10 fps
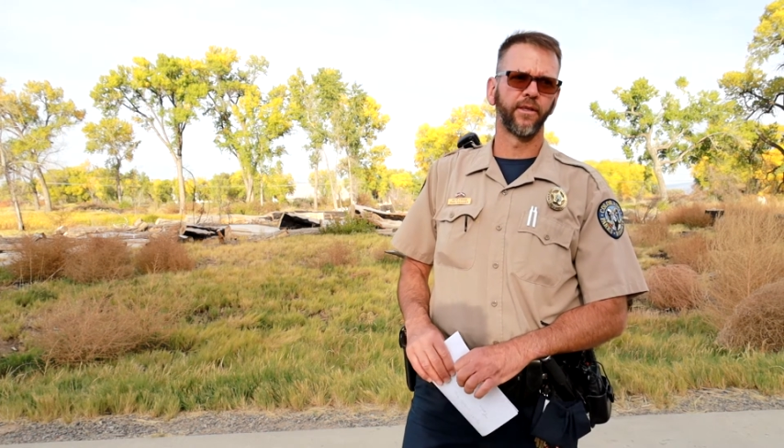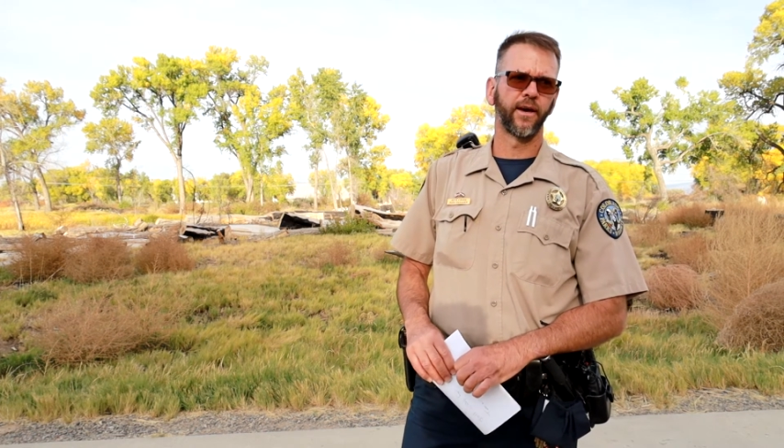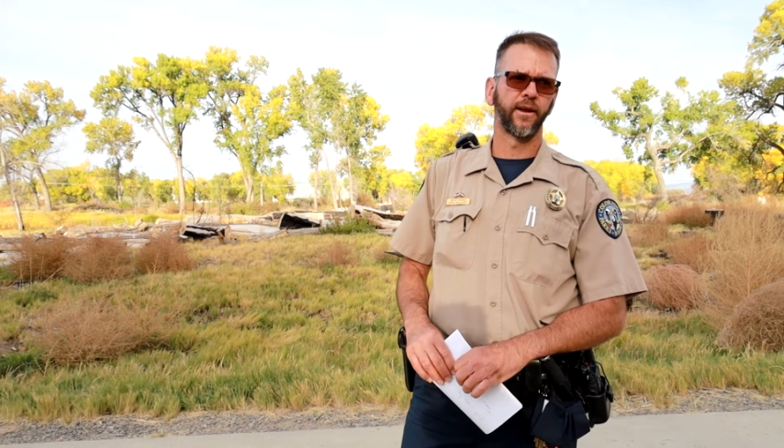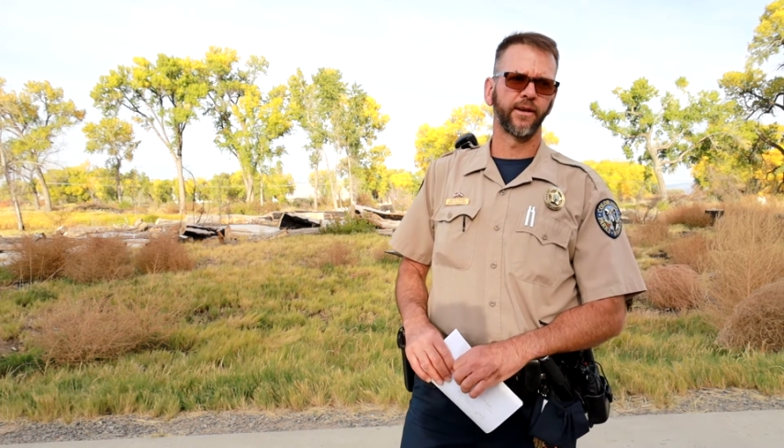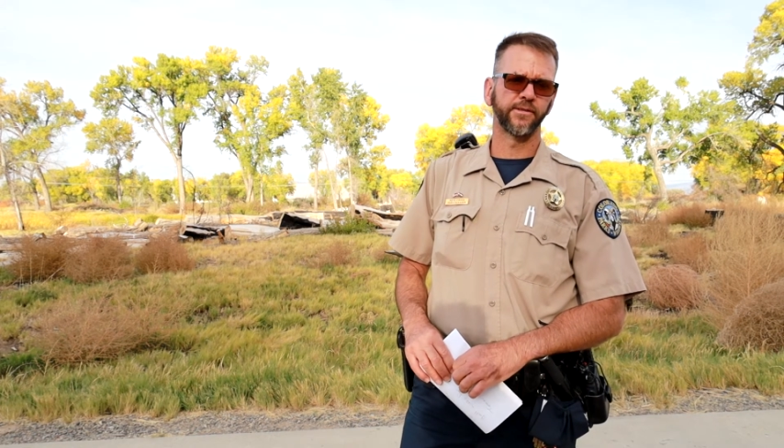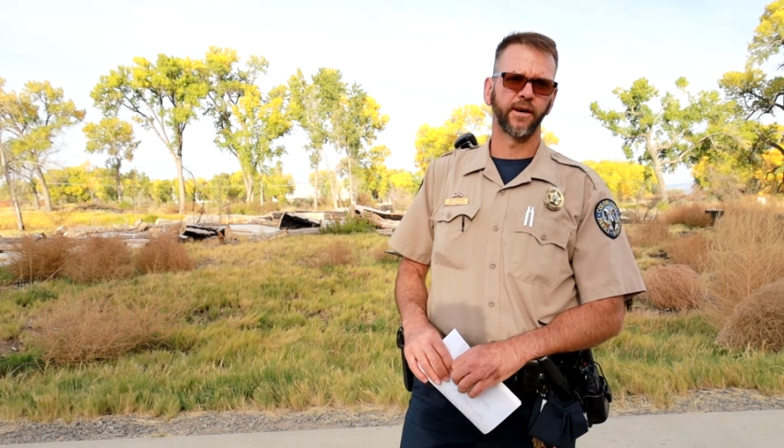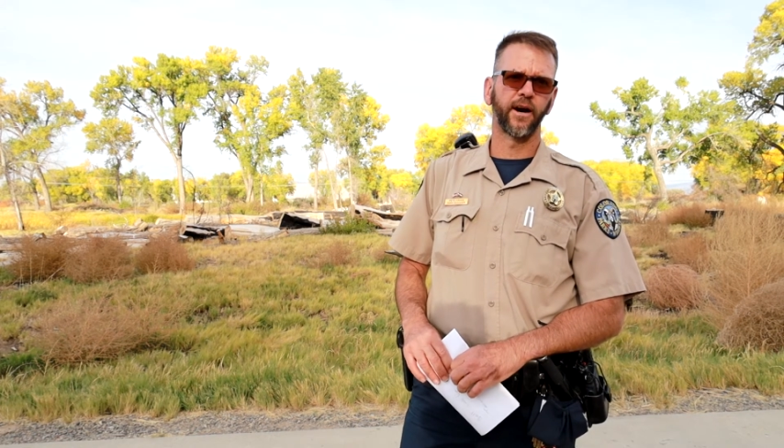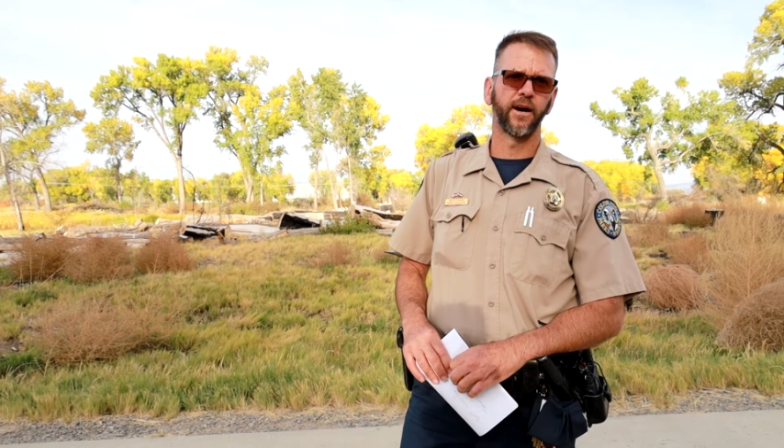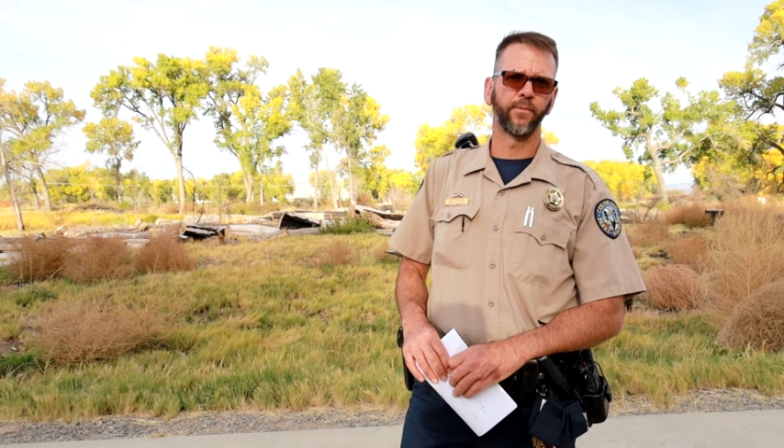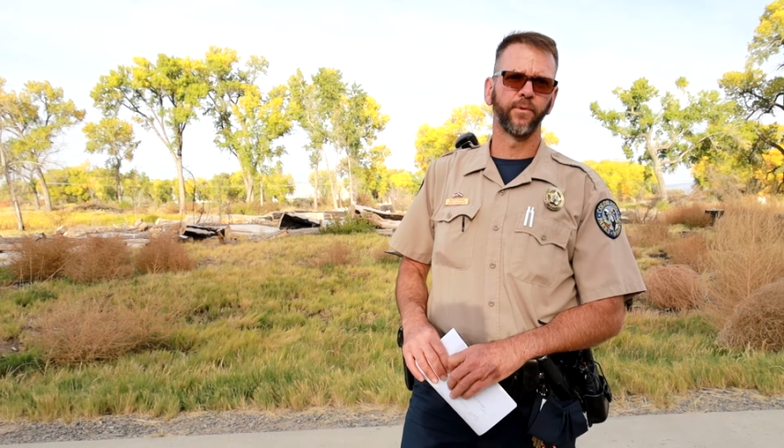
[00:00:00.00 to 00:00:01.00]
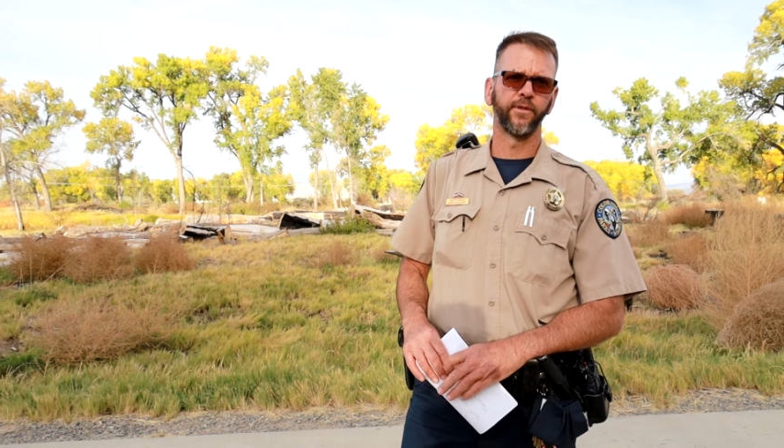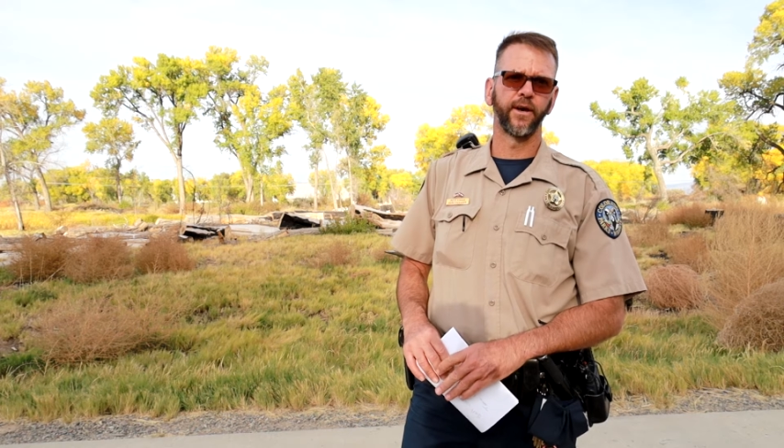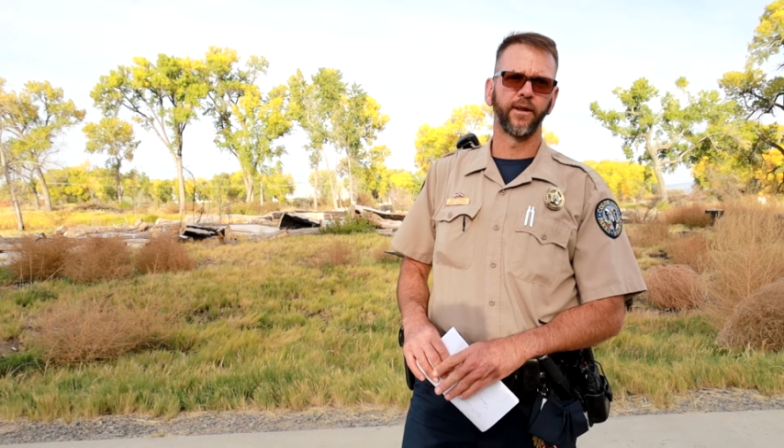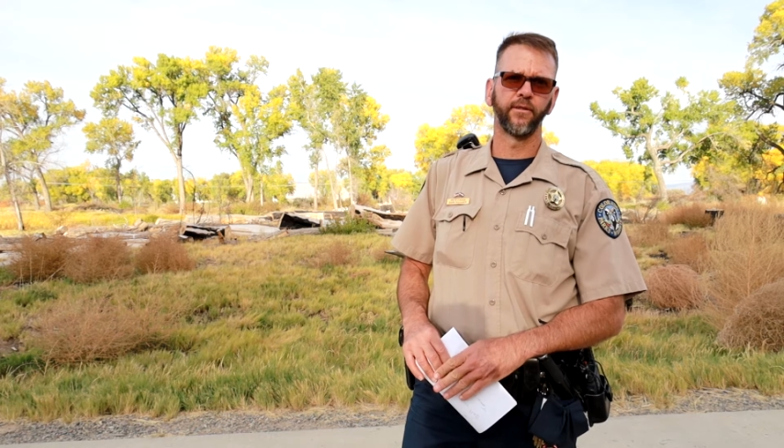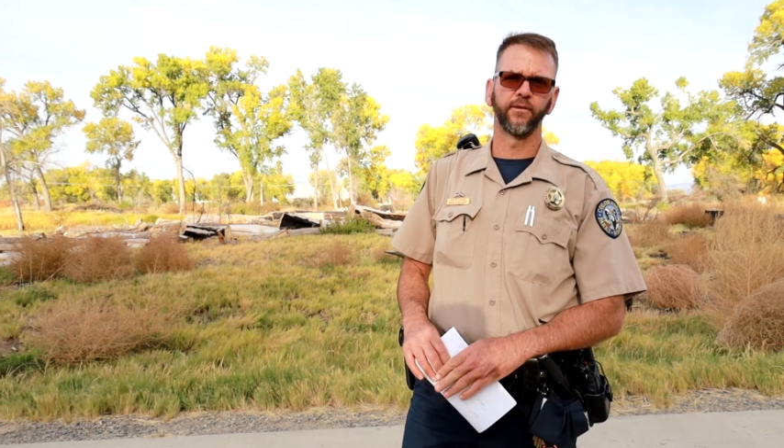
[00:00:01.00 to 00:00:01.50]
that has a cottonwood
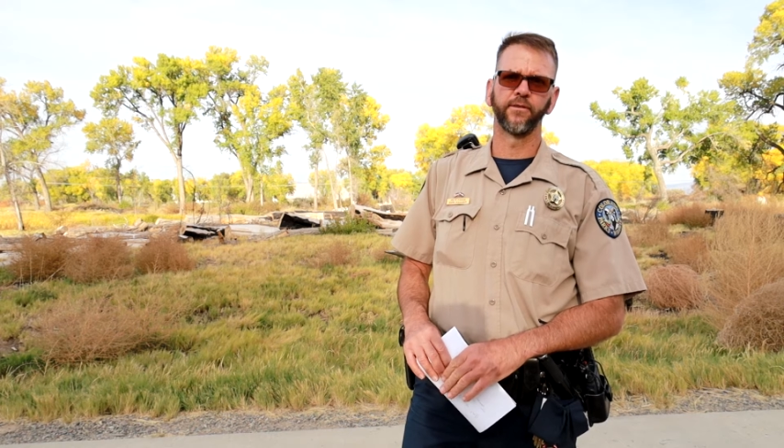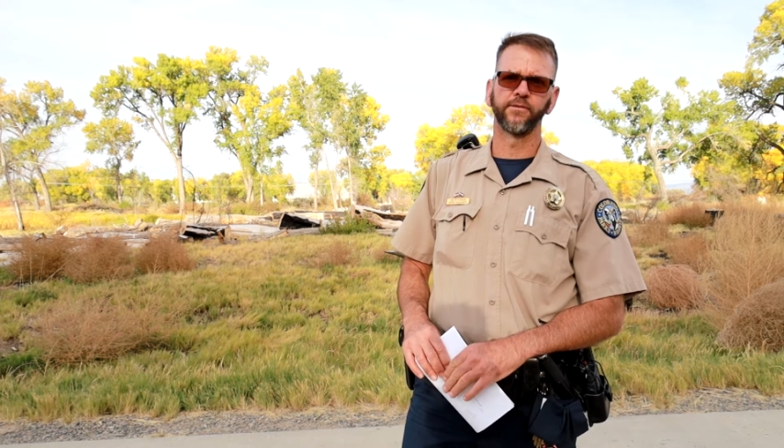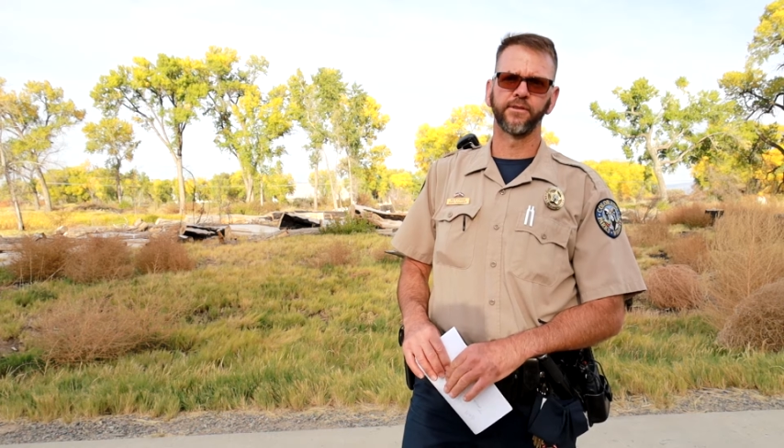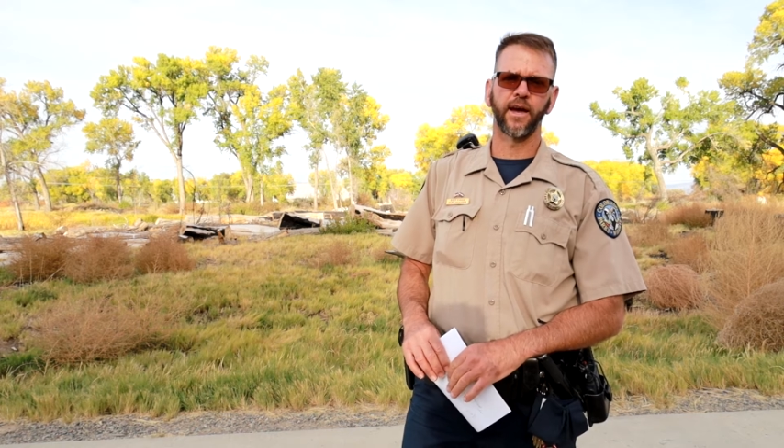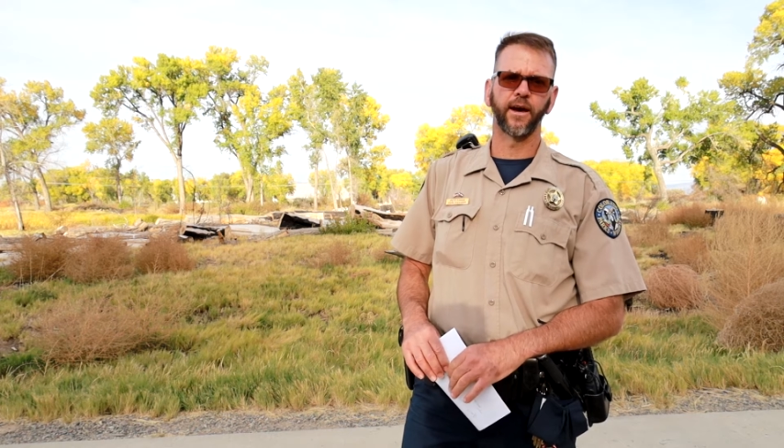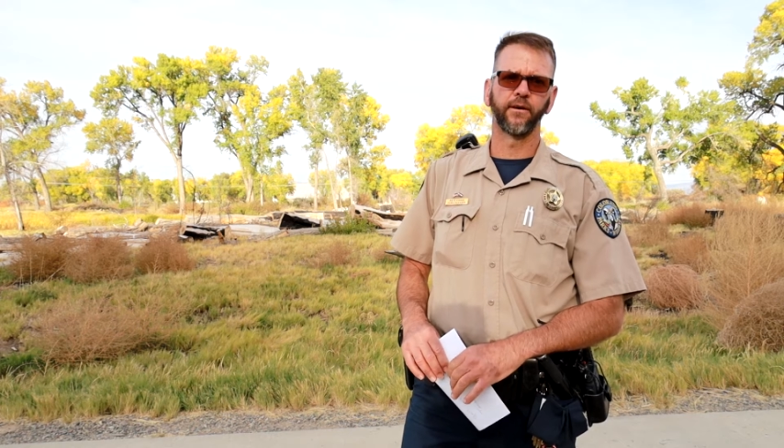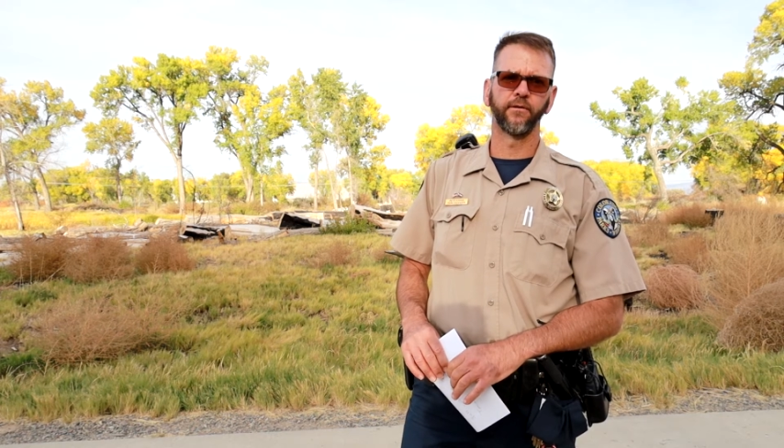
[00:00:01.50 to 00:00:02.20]
that either the snag